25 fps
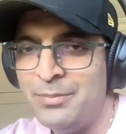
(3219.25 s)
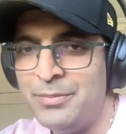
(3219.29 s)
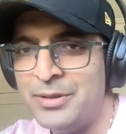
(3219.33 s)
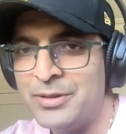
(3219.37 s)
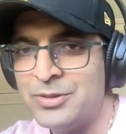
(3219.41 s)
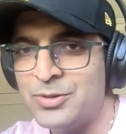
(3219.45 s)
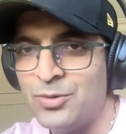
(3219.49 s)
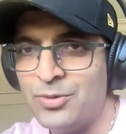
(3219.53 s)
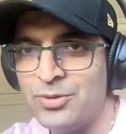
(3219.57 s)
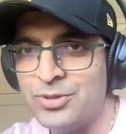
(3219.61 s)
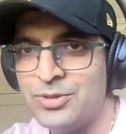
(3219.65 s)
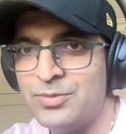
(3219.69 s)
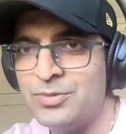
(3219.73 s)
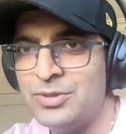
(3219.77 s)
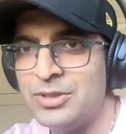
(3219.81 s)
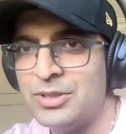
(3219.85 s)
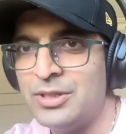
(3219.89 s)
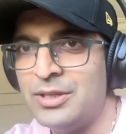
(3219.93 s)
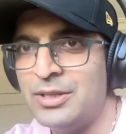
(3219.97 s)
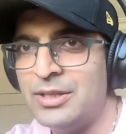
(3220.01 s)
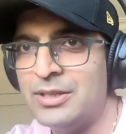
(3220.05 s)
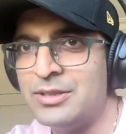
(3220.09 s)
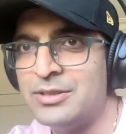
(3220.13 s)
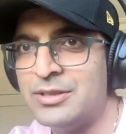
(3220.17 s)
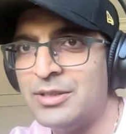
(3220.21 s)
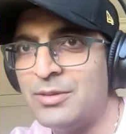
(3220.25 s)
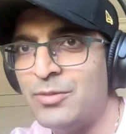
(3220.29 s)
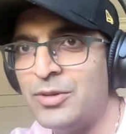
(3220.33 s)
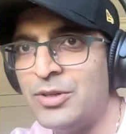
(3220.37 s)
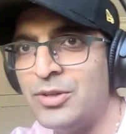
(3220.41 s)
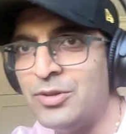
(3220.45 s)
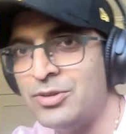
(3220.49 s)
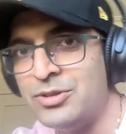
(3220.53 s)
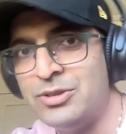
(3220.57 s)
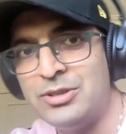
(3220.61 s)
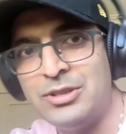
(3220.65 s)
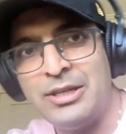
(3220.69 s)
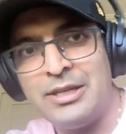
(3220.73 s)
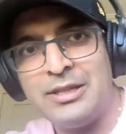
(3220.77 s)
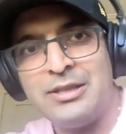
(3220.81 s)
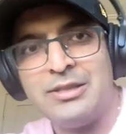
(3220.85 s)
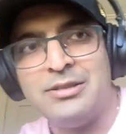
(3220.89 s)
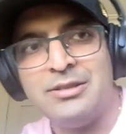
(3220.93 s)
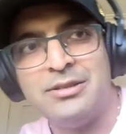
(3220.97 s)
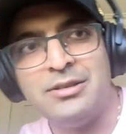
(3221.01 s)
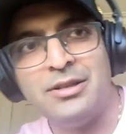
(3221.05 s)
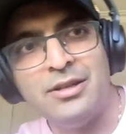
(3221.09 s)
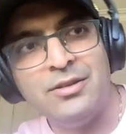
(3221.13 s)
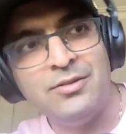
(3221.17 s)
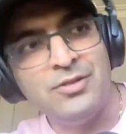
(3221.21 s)
But it's awesome to hear that someone who's still at
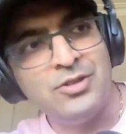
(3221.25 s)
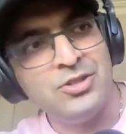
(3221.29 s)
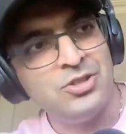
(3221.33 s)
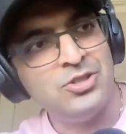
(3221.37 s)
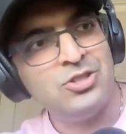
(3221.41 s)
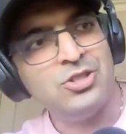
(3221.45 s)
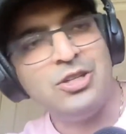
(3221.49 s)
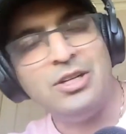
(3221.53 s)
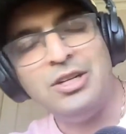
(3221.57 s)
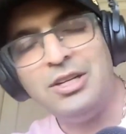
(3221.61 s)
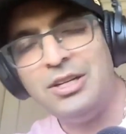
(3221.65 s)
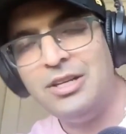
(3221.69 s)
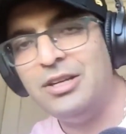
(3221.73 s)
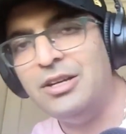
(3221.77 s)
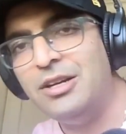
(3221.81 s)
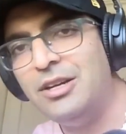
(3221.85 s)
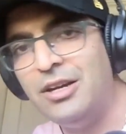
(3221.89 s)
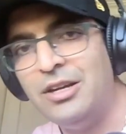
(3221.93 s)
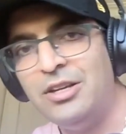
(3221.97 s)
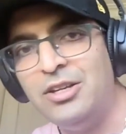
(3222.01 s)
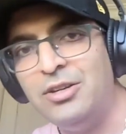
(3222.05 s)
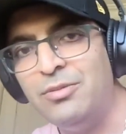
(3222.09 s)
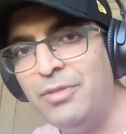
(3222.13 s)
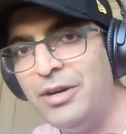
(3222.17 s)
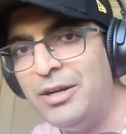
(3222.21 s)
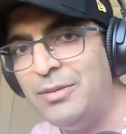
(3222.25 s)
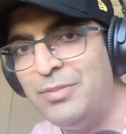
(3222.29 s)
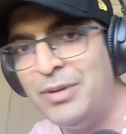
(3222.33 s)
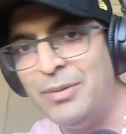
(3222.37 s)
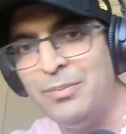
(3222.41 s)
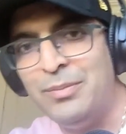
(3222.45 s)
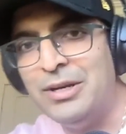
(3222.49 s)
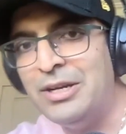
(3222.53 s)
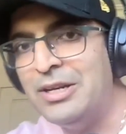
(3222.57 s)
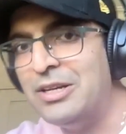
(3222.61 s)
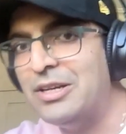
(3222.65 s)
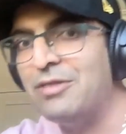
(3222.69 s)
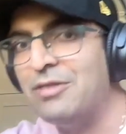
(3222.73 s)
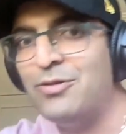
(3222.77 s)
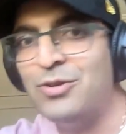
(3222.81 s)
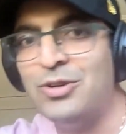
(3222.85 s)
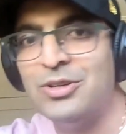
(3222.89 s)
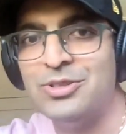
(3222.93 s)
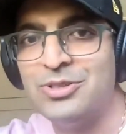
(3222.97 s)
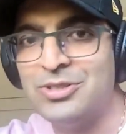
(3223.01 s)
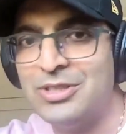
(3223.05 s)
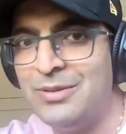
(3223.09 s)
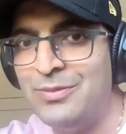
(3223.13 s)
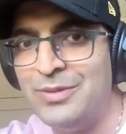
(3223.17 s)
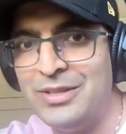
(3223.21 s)
the start of this journey here, and you might be a million in a few
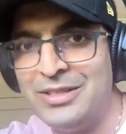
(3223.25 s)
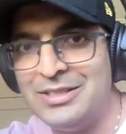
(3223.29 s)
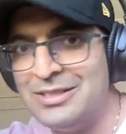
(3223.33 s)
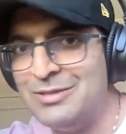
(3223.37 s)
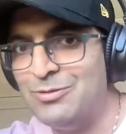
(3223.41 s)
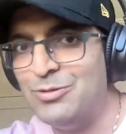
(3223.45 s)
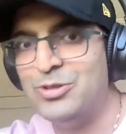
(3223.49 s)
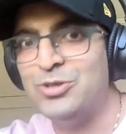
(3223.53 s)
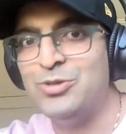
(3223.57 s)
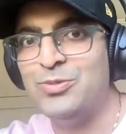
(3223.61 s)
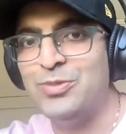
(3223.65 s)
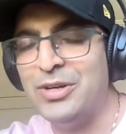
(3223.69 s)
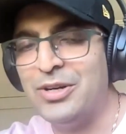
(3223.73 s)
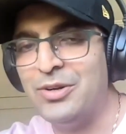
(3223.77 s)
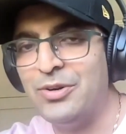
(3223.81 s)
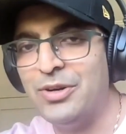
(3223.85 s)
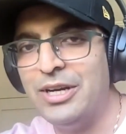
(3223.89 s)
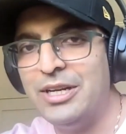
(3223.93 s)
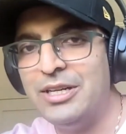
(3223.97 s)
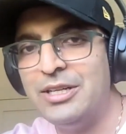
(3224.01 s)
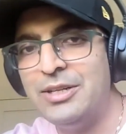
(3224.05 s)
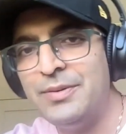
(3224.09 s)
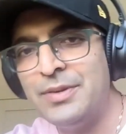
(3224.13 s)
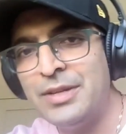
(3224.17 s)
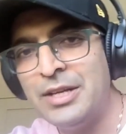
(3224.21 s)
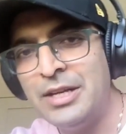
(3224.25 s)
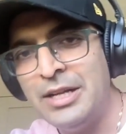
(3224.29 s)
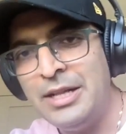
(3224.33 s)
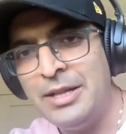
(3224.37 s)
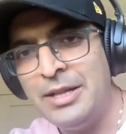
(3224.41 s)
years' time, which would be great.